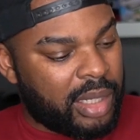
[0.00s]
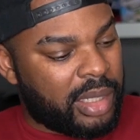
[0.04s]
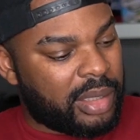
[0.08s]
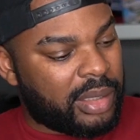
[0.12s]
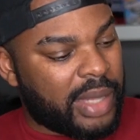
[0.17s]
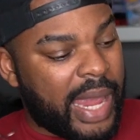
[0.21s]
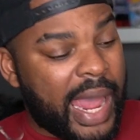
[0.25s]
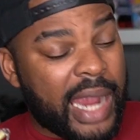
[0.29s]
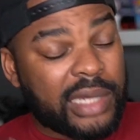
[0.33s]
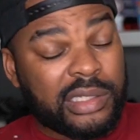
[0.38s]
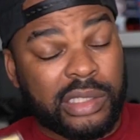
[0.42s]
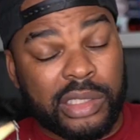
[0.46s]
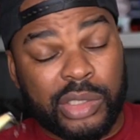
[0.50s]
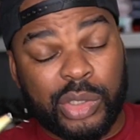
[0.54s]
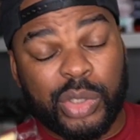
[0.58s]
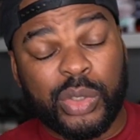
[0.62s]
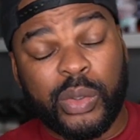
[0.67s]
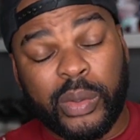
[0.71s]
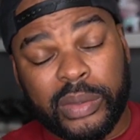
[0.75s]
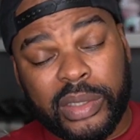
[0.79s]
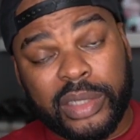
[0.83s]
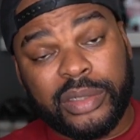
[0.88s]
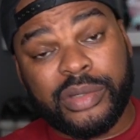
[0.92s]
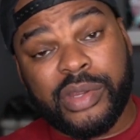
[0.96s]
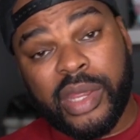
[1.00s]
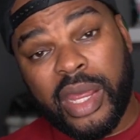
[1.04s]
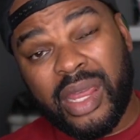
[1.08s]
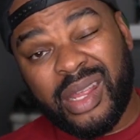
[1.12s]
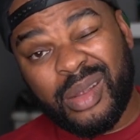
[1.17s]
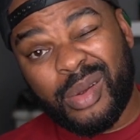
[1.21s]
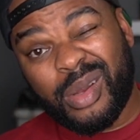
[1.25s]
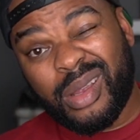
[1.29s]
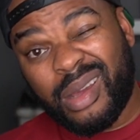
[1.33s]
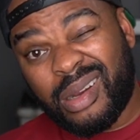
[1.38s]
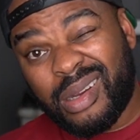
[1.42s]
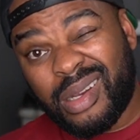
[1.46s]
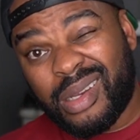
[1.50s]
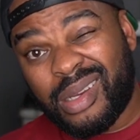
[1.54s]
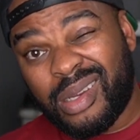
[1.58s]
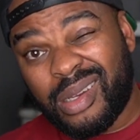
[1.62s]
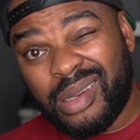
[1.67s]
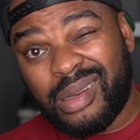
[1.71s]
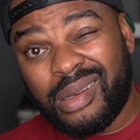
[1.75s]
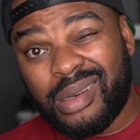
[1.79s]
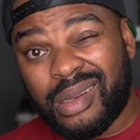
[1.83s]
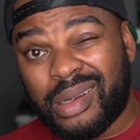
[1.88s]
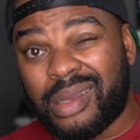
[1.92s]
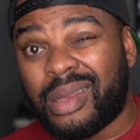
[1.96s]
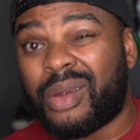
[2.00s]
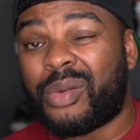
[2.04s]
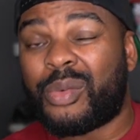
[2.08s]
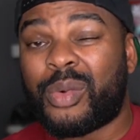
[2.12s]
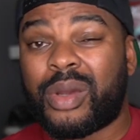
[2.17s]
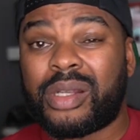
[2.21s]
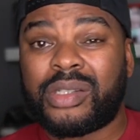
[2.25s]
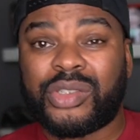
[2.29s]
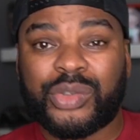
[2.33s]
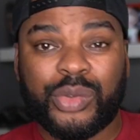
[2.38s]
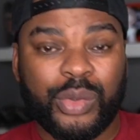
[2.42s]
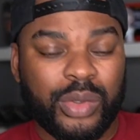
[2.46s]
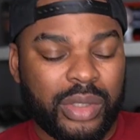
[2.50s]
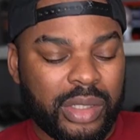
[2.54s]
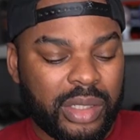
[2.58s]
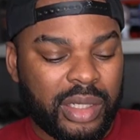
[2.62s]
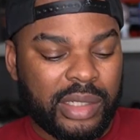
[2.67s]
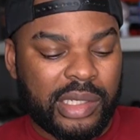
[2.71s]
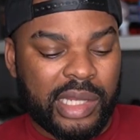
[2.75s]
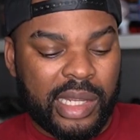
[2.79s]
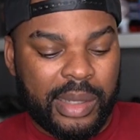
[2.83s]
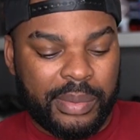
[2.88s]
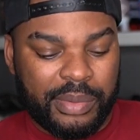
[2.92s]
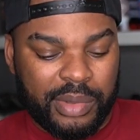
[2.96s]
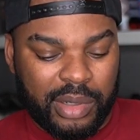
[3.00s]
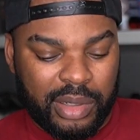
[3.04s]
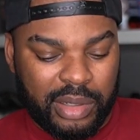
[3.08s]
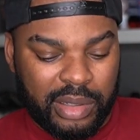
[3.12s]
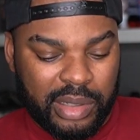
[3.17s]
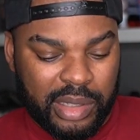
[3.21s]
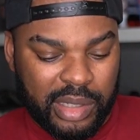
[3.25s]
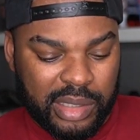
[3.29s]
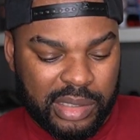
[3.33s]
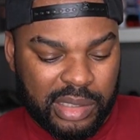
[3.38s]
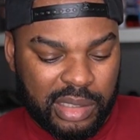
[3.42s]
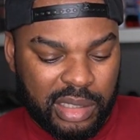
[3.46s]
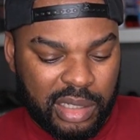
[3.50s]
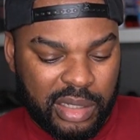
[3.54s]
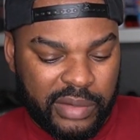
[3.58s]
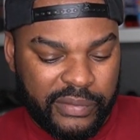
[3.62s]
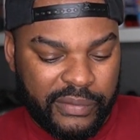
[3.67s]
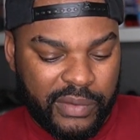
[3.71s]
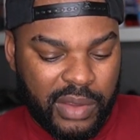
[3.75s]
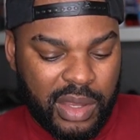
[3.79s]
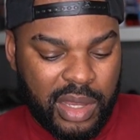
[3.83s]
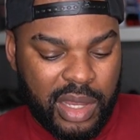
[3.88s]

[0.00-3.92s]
They actually do what they're saying they're going to do. You know, they run true to the depth and all that stuff.